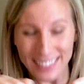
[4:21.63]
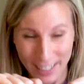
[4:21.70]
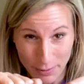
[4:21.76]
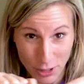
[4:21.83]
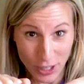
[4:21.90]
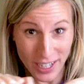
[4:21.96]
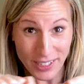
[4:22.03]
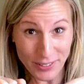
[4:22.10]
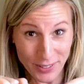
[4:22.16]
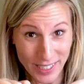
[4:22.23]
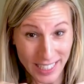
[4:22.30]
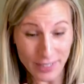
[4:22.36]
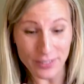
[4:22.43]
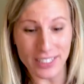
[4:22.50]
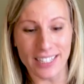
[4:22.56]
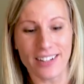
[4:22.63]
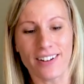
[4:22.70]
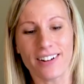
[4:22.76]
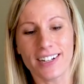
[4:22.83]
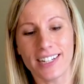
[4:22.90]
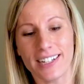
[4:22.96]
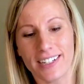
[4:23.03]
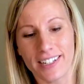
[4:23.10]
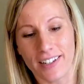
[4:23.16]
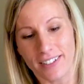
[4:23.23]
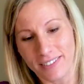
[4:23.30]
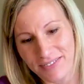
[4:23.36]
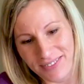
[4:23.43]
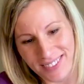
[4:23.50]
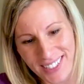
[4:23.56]
I'm trying really, really hard here,
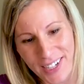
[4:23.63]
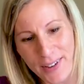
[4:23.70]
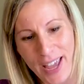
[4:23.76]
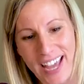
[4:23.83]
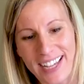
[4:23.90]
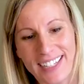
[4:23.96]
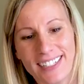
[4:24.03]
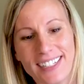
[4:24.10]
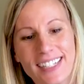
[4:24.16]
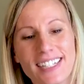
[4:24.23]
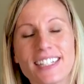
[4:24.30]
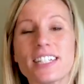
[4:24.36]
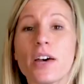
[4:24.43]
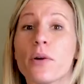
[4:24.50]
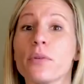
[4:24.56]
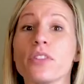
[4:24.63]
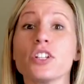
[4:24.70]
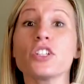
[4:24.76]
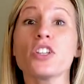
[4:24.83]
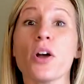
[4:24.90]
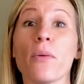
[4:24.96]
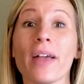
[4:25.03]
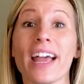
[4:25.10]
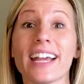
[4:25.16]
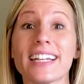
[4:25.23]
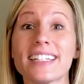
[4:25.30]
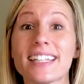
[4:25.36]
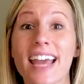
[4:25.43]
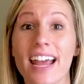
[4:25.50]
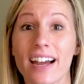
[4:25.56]
y'all. Okay, so there's no way I
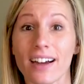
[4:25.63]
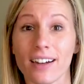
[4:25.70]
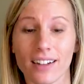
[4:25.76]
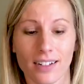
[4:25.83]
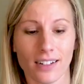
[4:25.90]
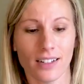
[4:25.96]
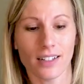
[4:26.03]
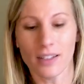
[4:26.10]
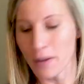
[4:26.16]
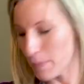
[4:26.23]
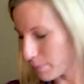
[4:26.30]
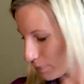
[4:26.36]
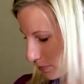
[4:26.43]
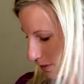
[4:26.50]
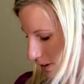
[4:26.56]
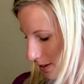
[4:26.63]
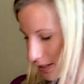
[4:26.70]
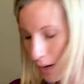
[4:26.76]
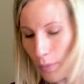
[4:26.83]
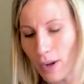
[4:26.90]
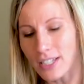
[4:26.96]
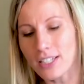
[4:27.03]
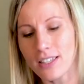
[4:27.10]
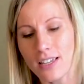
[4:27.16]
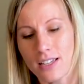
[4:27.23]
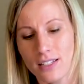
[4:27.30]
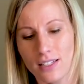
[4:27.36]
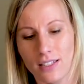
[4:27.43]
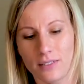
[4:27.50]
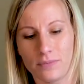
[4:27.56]
can tear. Now watch
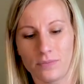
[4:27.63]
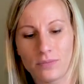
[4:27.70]
this.